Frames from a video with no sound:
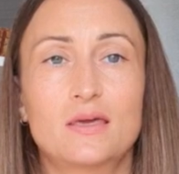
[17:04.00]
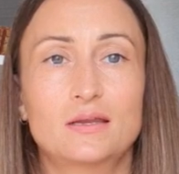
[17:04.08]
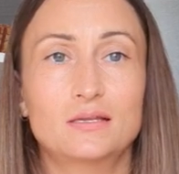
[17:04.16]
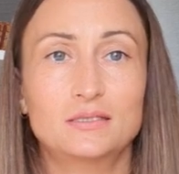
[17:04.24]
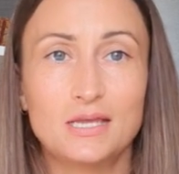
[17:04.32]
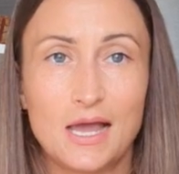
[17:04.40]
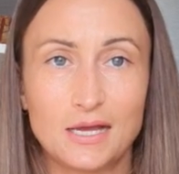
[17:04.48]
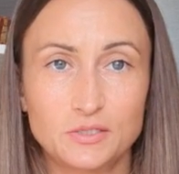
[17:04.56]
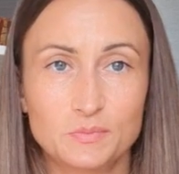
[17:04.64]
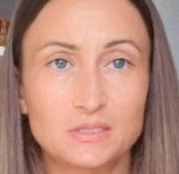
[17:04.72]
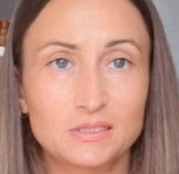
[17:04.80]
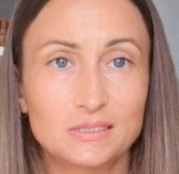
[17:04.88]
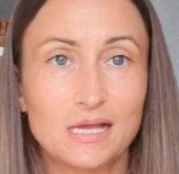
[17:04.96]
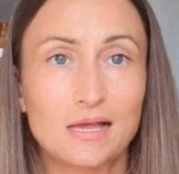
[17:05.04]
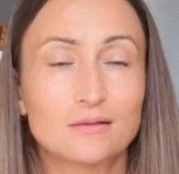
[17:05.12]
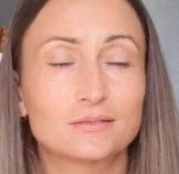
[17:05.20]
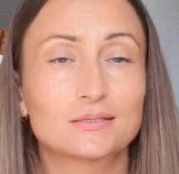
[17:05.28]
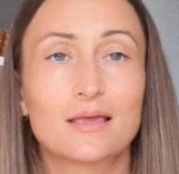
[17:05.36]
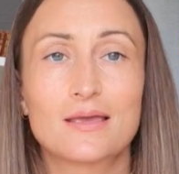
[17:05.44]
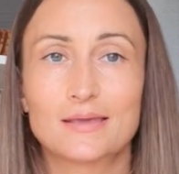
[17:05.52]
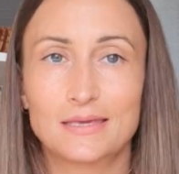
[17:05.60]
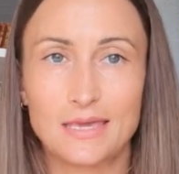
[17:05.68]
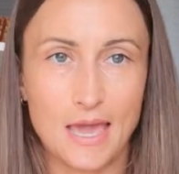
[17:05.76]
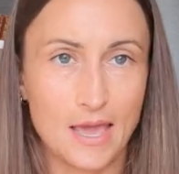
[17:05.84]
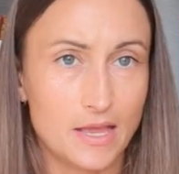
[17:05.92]
that attachment styles
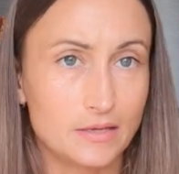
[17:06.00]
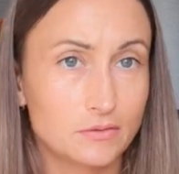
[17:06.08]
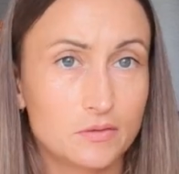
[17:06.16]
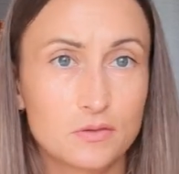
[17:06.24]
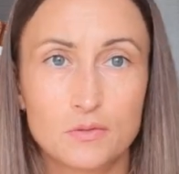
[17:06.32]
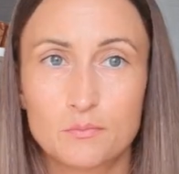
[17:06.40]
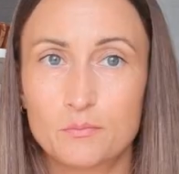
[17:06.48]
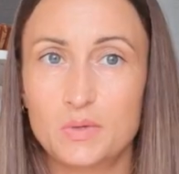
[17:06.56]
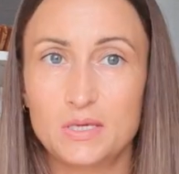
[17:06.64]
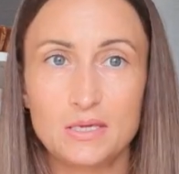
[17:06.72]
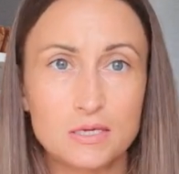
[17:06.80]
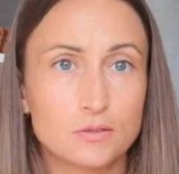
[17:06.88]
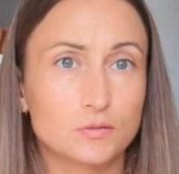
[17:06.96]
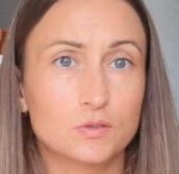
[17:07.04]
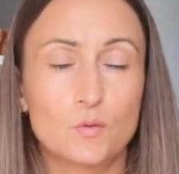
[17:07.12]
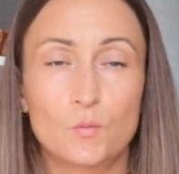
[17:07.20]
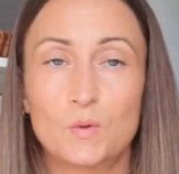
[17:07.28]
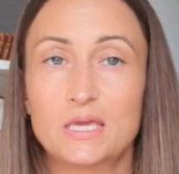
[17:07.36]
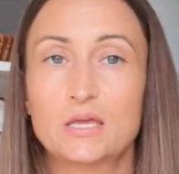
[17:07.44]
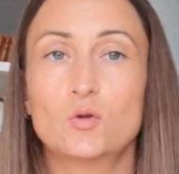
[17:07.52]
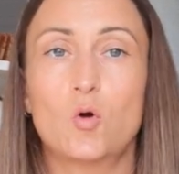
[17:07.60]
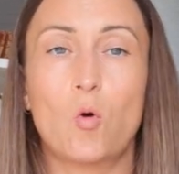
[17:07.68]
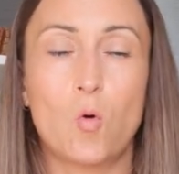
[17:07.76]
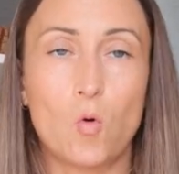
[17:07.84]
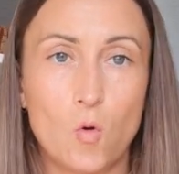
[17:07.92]
can be healed. We can
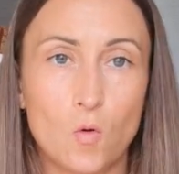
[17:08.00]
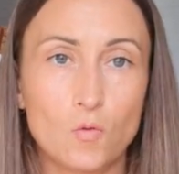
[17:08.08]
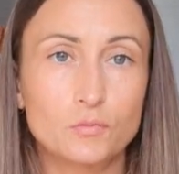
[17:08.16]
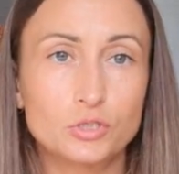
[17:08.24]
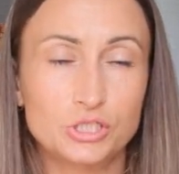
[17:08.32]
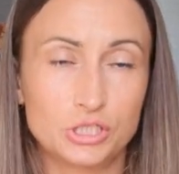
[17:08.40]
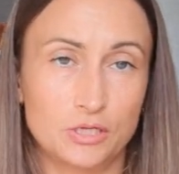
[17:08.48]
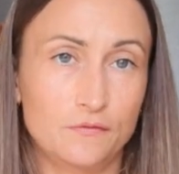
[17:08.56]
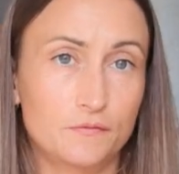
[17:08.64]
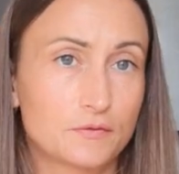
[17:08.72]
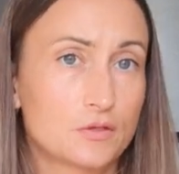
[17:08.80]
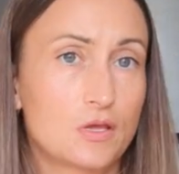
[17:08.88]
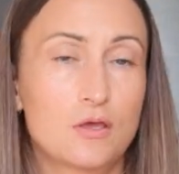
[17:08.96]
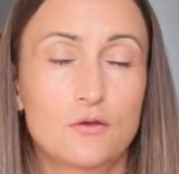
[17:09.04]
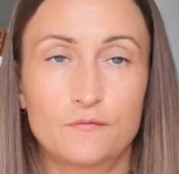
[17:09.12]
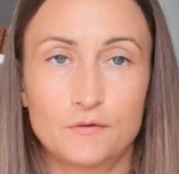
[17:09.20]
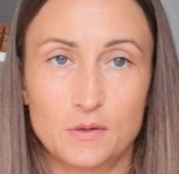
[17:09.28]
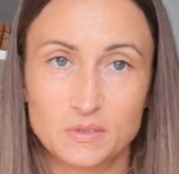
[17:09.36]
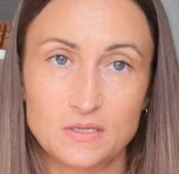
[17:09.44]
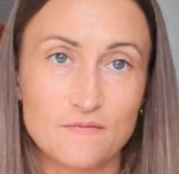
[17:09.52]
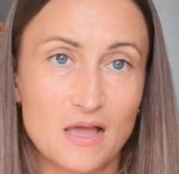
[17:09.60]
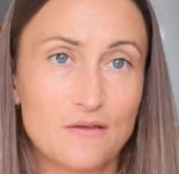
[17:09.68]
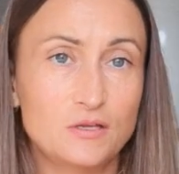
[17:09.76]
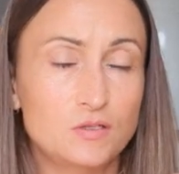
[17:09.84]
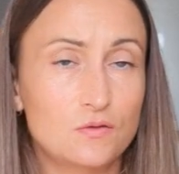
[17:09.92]
all shift from
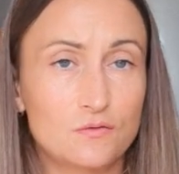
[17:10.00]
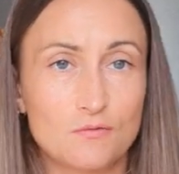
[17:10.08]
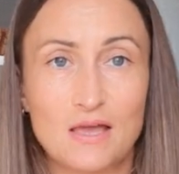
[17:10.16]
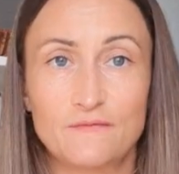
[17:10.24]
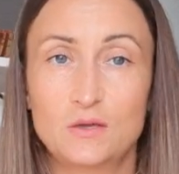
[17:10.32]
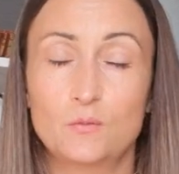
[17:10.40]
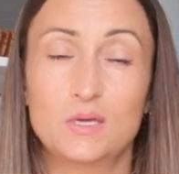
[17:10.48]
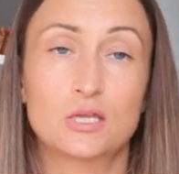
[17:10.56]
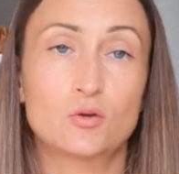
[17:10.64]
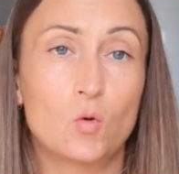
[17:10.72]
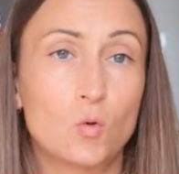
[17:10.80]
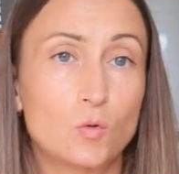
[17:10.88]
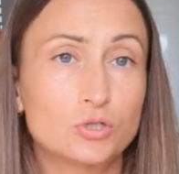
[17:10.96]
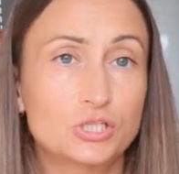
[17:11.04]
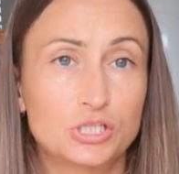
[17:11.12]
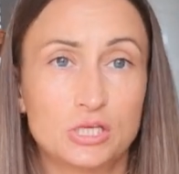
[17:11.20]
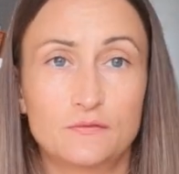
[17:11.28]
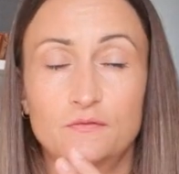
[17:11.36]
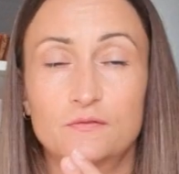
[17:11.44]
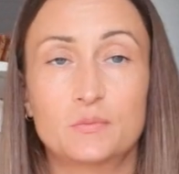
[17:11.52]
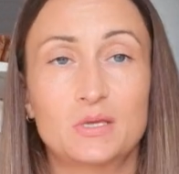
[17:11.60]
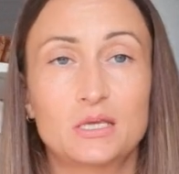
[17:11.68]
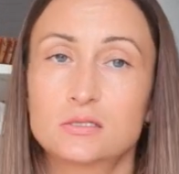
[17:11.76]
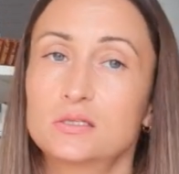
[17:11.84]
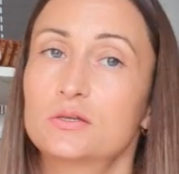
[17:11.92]
surviving to thriving. We can all shift from
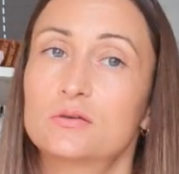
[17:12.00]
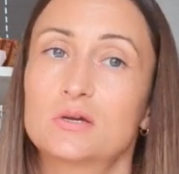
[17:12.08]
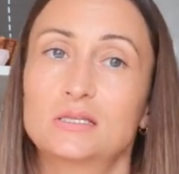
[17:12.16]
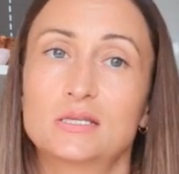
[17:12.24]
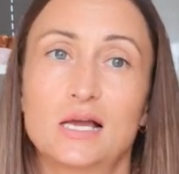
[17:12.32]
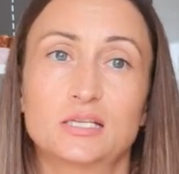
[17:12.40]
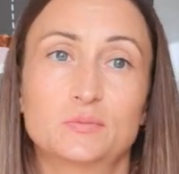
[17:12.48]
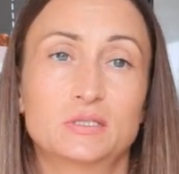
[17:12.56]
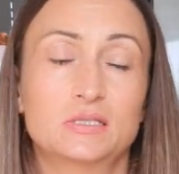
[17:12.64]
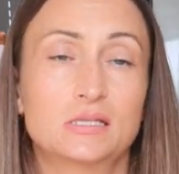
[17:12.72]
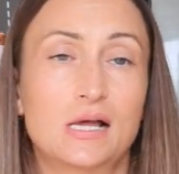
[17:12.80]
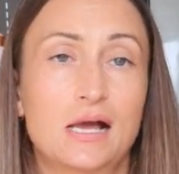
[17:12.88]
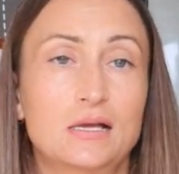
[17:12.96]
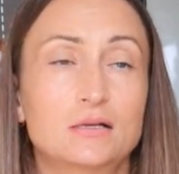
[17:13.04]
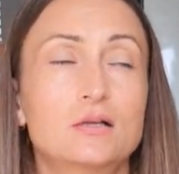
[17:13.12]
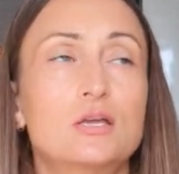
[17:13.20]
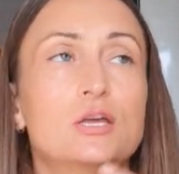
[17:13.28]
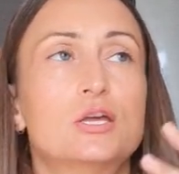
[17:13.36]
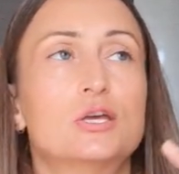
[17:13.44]
insecure attachment style